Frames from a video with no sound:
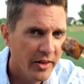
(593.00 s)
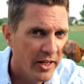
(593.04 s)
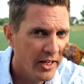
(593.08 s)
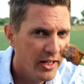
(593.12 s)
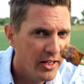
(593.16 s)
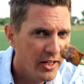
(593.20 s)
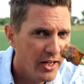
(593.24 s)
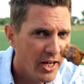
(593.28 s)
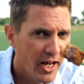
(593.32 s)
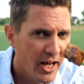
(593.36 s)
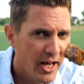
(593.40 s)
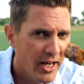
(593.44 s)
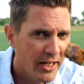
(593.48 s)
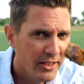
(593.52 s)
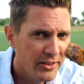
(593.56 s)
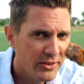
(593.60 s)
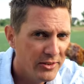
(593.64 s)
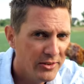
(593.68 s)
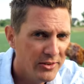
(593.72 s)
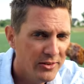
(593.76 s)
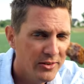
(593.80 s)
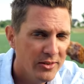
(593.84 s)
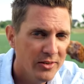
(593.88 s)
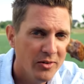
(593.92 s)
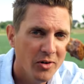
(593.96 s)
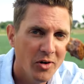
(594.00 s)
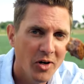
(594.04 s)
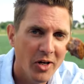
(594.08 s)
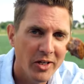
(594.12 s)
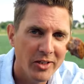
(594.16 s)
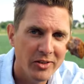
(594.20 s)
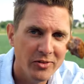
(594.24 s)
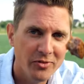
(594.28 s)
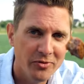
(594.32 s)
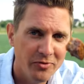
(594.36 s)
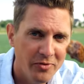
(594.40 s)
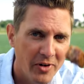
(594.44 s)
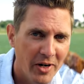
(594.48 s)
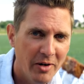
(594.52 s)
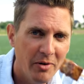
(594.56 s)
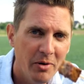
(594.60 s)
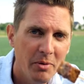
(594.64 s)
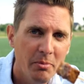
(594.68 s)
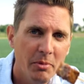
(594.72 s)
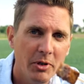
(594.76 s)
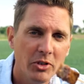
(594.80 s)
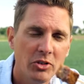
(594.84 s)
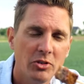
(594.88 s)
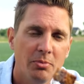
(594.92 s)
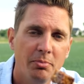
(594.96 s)
Thank you guys. It's
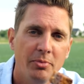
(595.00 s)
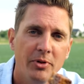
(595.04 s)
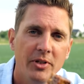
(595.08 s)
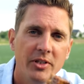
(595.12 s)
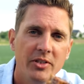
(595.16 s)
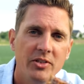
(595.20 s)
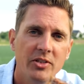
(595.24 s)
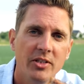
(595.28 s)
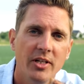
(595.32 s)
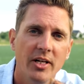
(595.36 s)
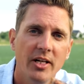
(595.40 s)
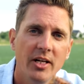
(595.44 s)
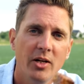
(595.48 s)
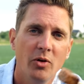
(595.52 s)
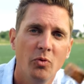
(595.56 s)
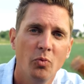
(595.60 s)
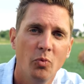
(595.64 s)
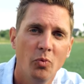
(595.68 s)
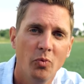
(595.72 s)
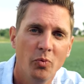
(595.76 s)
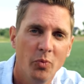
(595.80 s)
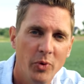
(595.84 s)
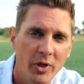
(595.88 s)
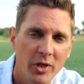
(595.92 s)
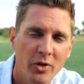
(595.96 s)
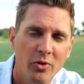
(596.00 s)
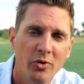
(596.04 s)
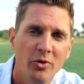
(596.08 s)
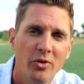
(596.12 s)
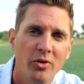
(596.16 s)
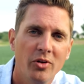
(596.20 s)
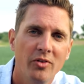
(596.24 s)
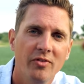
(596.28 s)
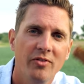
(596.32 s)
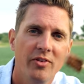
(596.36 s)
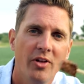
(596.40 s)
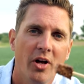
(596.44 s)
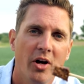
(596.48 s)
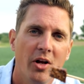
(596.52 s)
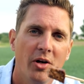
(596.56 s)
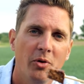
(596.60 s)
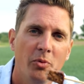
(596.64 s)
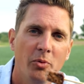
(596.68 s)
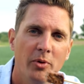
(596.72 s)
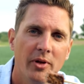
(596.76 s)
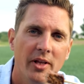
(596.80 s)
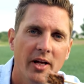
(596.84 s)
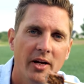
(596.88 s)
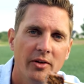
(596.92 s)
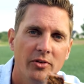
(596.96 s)
very much appreciated. We couldn't have done
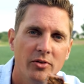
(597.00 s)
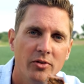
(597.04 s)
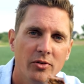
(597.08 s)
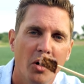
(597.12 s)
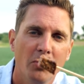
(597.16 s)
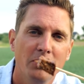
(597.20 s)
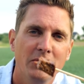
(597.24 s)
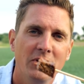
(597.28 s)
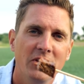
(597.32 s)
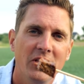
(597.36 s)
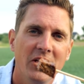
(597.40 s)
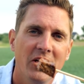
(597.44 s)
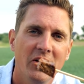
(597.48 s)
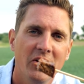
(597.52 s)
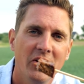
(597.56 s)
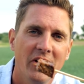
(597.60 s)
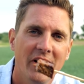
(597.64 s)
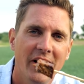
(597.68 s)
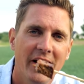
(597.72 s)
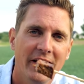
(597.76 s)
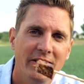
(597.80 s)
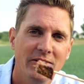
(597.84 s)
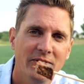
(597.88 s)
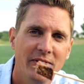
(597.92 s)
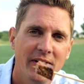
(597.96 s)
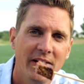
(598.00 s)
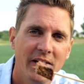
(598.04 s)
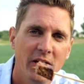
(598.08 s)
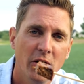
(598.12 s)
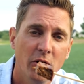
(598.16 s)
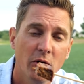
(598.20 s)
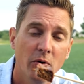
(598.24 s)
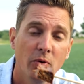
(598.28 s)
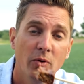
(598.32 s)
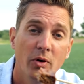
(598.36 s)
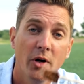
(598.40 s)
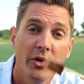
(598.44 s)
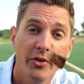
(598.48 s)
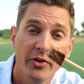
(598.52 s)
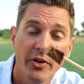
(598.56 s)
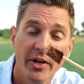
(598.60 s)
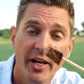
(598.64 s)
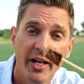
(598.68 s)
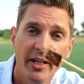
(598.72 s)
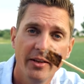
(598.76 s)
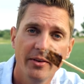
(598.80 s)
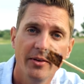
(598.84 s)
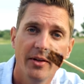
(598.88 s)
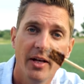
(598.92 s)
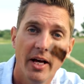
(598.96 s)
it without you. I'll see you in the next video. Until
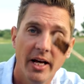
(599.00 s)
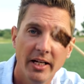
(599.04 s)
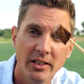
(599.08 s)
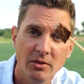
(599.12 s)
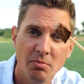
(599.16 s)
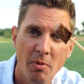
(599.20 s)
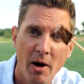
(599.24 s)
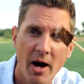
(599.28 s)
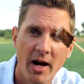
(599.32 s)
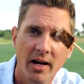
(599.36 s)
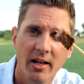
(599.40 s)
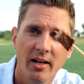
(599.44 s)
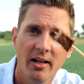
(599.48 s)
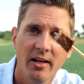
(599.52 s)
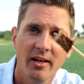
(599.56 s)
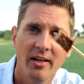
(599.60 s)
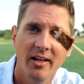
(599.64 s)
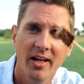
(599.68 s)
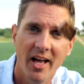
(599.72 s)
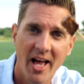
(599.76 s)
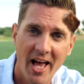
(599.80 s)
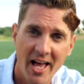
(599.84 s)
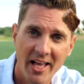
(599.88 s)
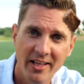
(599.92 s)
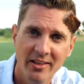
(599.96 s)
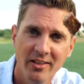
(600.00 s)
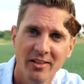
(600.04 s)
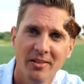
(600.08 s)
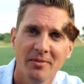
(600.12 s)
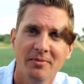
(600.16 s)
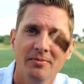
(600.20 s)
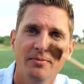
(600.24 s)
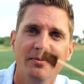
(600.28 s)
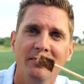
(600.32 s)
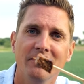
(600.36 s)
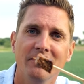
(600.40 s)
then, eat smakelijk and...